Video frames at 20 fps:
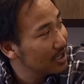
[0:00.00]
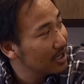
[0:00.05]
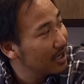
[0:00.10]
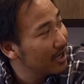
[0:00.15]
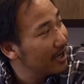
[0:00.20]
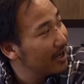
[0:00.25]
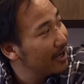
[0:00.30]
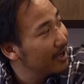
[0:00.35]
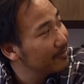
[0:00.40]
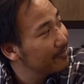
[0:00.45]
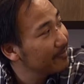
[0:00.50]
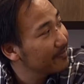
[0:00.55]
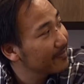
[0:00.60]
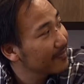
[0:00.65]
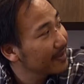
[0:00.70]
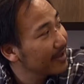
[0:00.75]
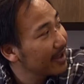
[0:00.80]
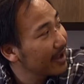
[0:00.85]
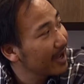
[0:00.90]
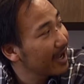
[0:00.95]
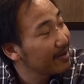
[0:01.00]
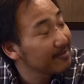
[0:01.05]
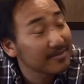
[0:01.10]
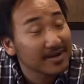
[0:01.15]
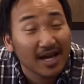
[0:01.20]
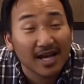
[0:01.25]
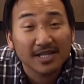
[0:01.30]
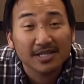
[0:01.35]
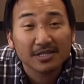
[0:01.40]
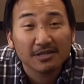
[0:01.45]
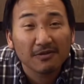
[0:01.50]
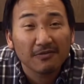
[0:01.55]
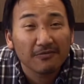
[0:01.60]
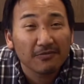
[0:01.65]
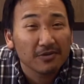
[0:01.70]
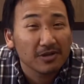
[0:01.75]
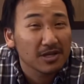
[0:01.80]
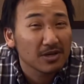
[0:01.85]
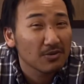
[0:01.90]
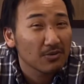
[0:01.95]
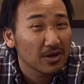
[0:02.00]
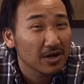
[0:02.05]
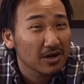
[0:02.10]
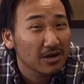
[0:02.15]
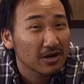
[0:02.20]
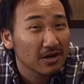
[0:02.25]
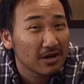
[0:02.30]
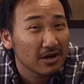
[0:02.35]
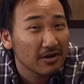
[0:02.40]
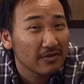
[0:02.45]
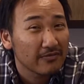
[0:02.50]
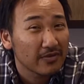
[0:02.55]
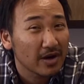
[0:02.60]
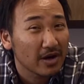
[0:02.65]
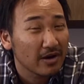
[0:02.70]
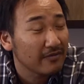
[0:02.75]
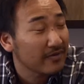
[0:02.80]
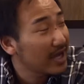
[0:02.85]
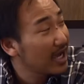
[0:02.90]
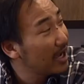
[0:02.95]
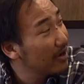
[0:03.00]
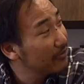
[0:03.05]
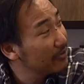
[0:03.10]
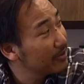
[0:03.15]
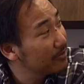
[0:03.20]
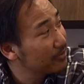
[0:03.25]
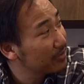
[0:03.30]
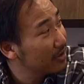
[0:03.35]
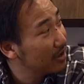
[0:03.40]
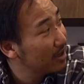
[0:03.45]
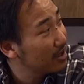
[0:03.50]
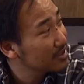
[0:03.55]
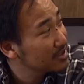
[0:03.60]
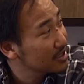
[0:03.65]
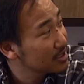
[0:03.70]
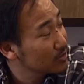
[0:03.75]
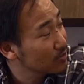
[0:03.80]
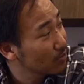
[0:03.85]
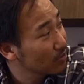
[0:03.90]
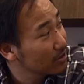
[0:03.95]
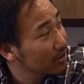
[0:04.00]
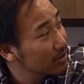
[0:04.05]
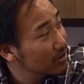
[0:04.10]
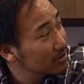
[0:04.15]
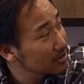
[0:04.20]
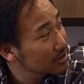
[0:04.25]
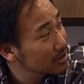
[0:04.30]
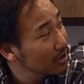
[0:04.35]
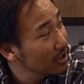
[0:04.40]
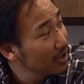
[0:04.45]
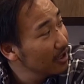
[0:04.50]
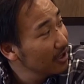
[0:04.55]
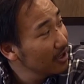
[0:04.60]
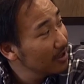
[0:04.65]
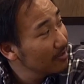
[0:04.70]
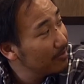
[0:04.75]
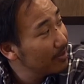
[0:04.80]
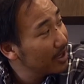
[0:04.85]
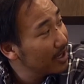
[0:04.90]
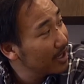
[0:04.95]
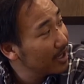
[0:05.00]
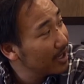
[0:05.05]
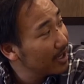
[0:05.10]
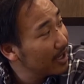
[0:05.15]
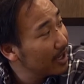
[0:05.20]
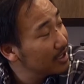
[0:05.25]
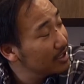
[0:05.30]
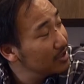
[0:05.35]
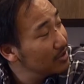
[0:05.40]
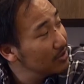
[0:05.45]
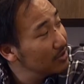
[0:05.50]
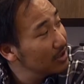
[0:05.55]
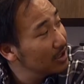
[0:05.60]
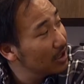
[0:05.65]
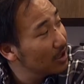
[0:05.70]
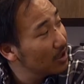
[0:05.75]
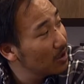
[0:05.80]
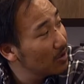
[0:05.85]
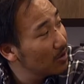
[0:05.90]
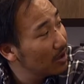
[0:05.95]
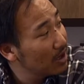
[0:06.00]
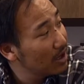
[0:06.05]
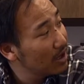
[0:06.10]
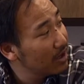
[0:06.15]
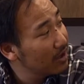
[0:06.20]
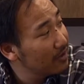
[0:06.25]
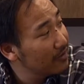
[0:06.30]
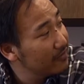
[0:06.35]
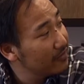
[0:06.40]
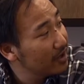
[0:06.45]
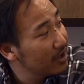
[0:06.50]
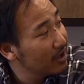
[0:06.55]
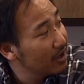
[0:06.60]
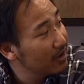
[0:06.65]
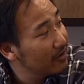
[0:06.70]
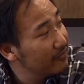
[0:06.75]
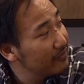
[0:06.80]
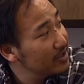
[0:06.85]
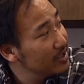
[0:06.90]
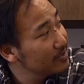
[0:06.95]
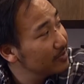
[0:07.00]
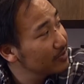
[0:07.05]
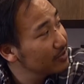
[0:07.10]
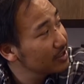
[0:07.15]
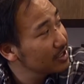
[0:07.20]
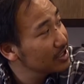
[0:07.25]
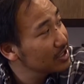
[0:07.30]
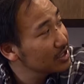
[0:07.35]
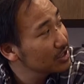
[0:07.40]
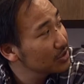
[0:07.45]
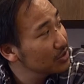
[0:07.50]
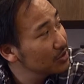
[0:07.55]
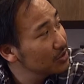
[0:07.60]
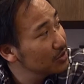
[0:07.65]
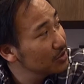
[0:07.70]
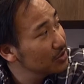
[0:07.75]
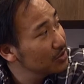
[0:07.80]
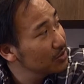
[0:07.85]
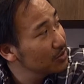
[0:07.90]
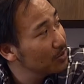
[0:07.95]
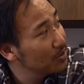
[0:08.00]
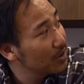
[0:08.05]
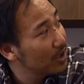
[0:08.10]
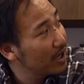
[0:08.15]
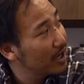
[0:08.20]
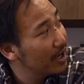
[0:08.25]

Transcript: I'm not so fully aware of how the process works, but I do know of immigrants who